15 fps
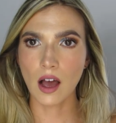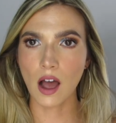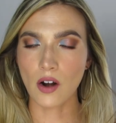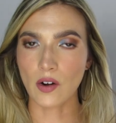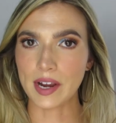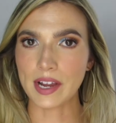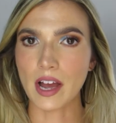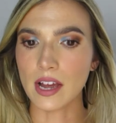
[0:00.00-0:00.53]
All
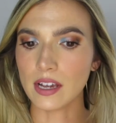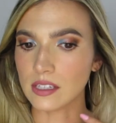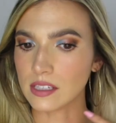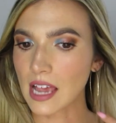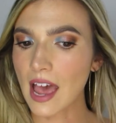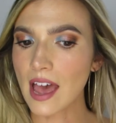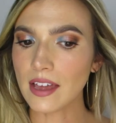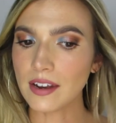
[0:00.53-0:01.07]
right guys,
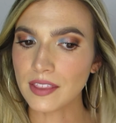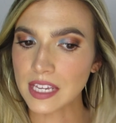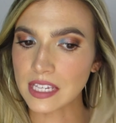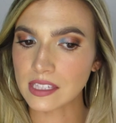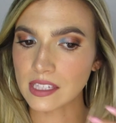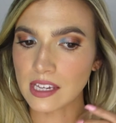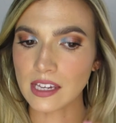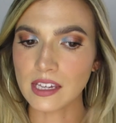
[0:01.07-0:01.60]
and
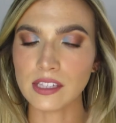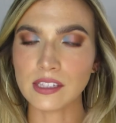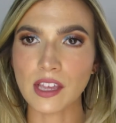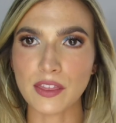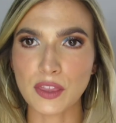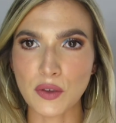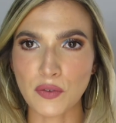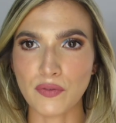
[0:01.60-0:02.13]
this is
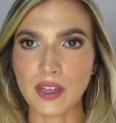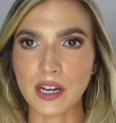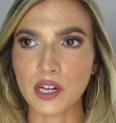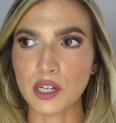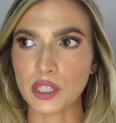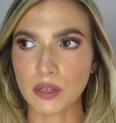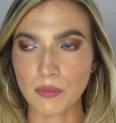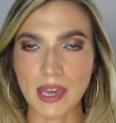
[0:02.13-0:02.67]
the
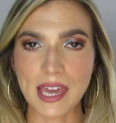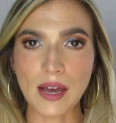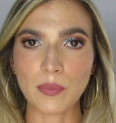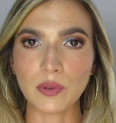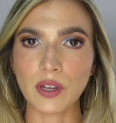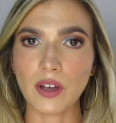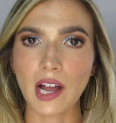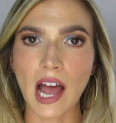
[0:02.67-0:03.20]
finished makeup
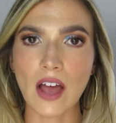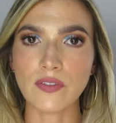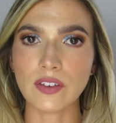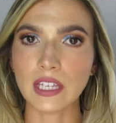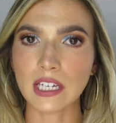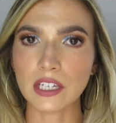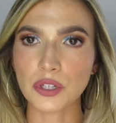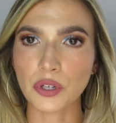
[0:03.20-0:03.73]
look. I feel
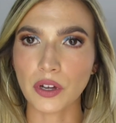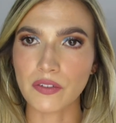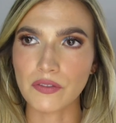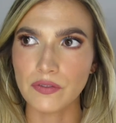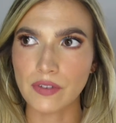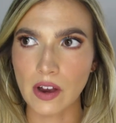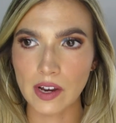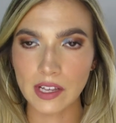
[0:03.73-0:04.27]
like it took a
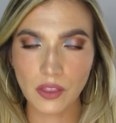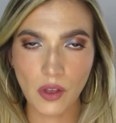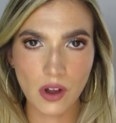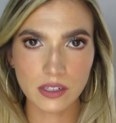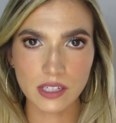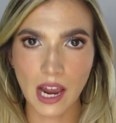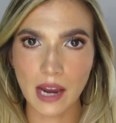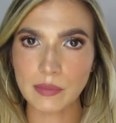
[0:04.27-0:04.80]
very
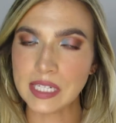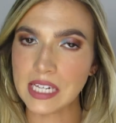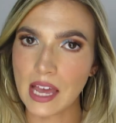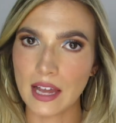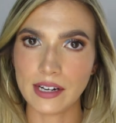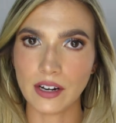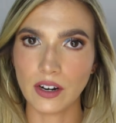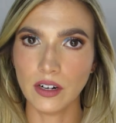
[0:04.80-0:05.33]
long time to
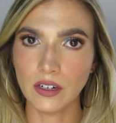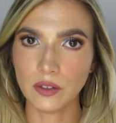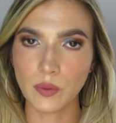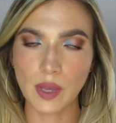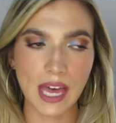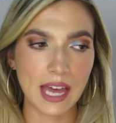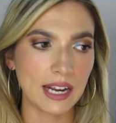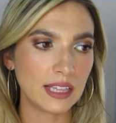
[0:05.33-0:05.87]
get here.
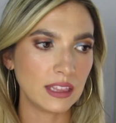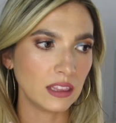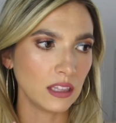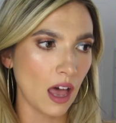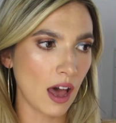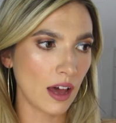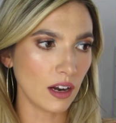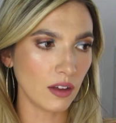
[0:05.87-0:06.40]
We had a
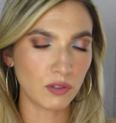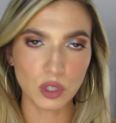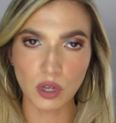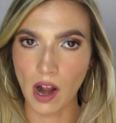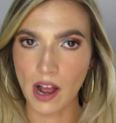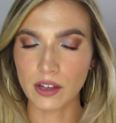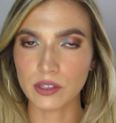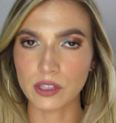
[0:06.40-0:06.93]
lot of
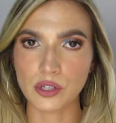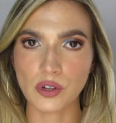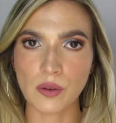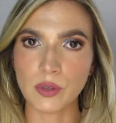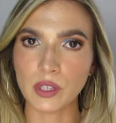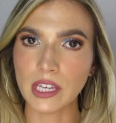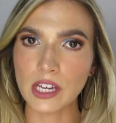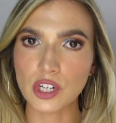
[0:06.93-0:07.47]
trials and
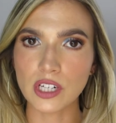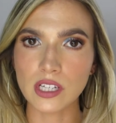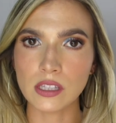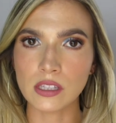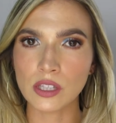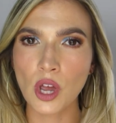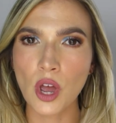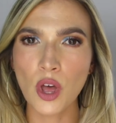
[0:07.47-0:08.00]

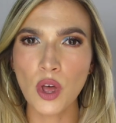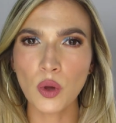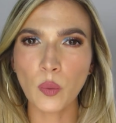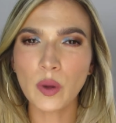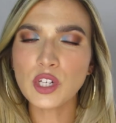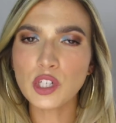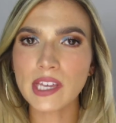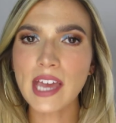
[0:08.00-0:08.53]
tribulations,
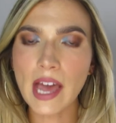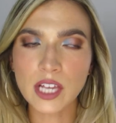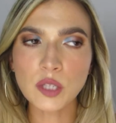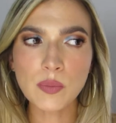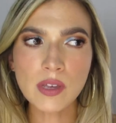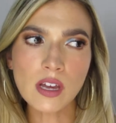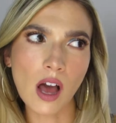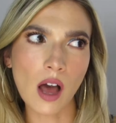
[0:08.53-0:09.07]
which like has
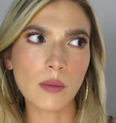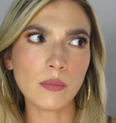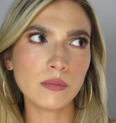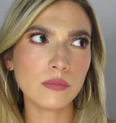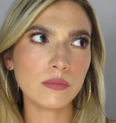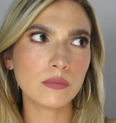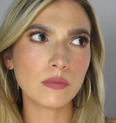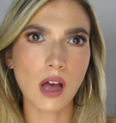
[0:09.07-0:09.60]

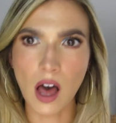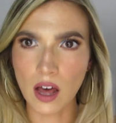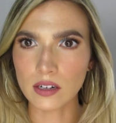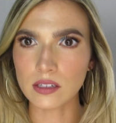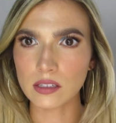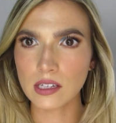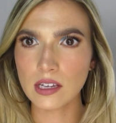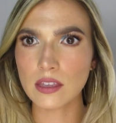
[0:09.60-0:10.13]
become
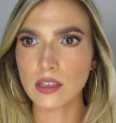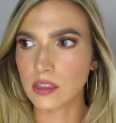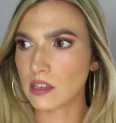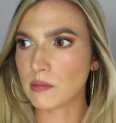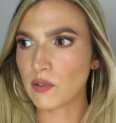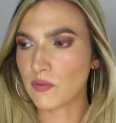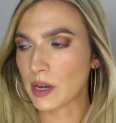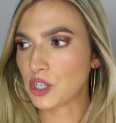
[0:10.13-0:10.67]
honestly the
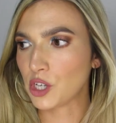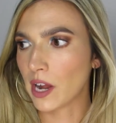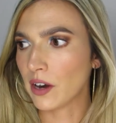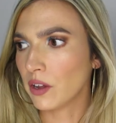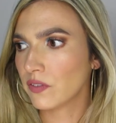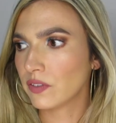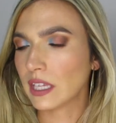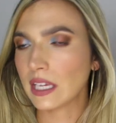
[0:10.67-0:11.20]
theme of my channel.
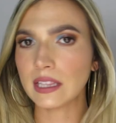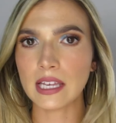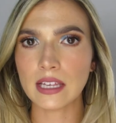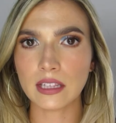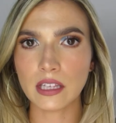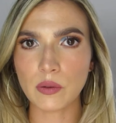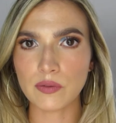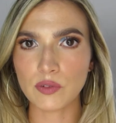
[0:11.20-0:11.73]
I feel like
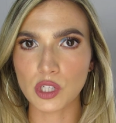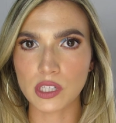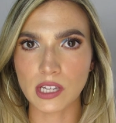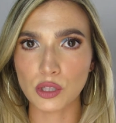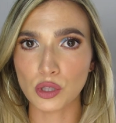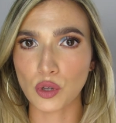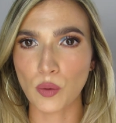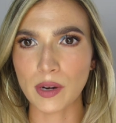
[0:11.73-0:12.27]
lately we've just
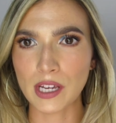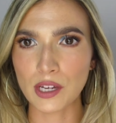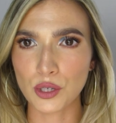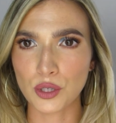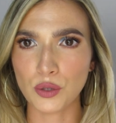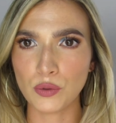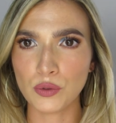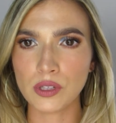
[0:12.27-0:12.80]
had so many
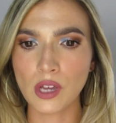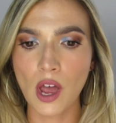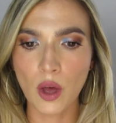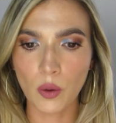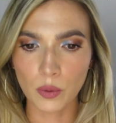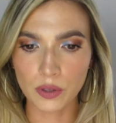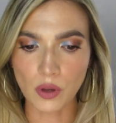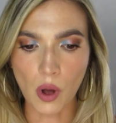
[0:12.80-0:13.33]
issues
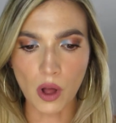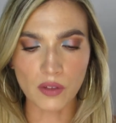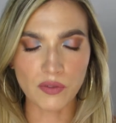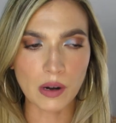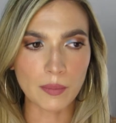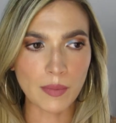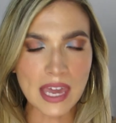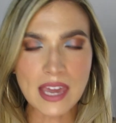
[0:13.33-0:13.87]
with all of
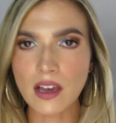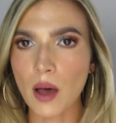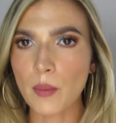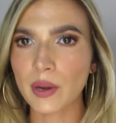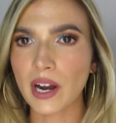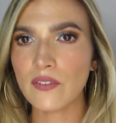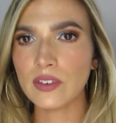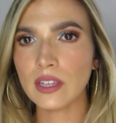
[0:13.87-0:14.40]
our makeup,
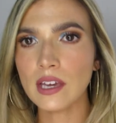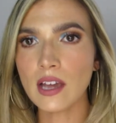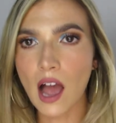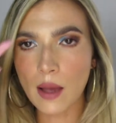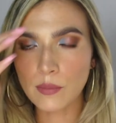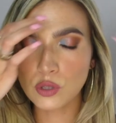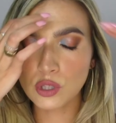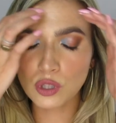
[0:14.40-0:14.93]
but I feel like
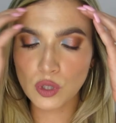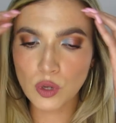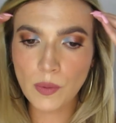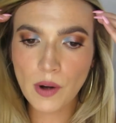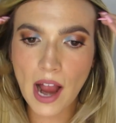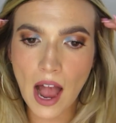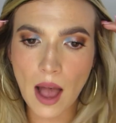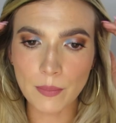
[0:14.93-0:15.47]
I'm
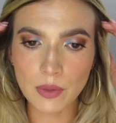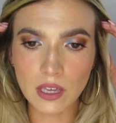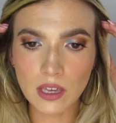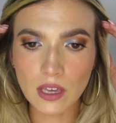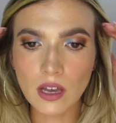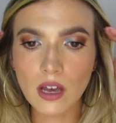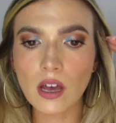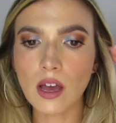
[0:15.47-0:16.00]
super
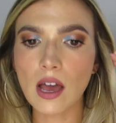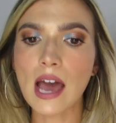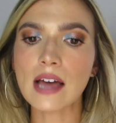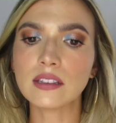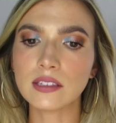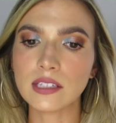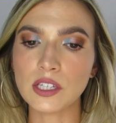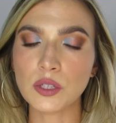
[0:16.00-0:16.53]
happy
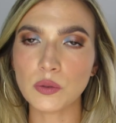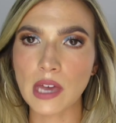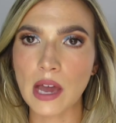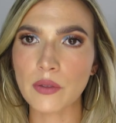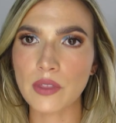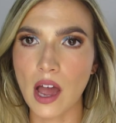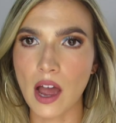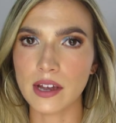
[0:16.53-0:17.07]
at least with
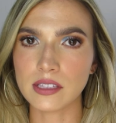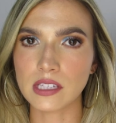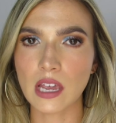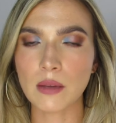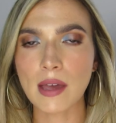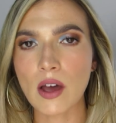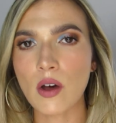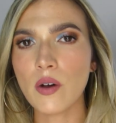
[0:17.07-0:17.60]
how the eyes
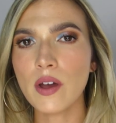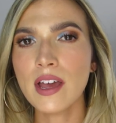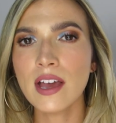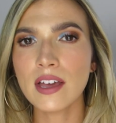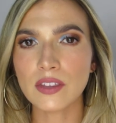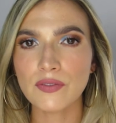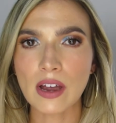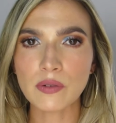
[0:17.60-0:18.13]
came out.
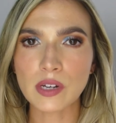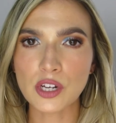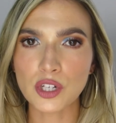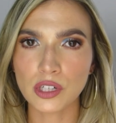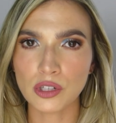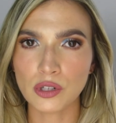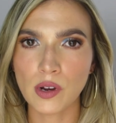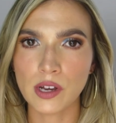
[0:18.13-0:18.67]
The
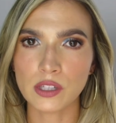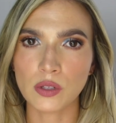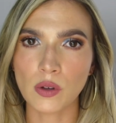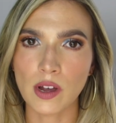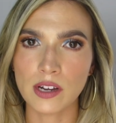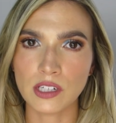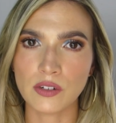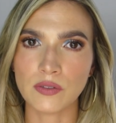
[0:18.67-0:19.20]
foundation, as you guys saw,
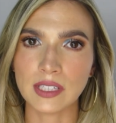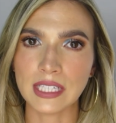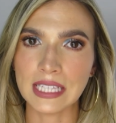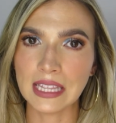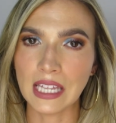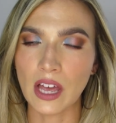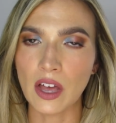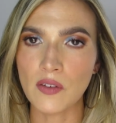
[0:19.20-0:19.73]
I didn't really
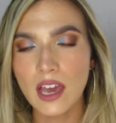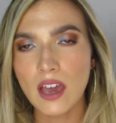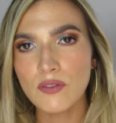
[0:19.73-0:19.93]
love.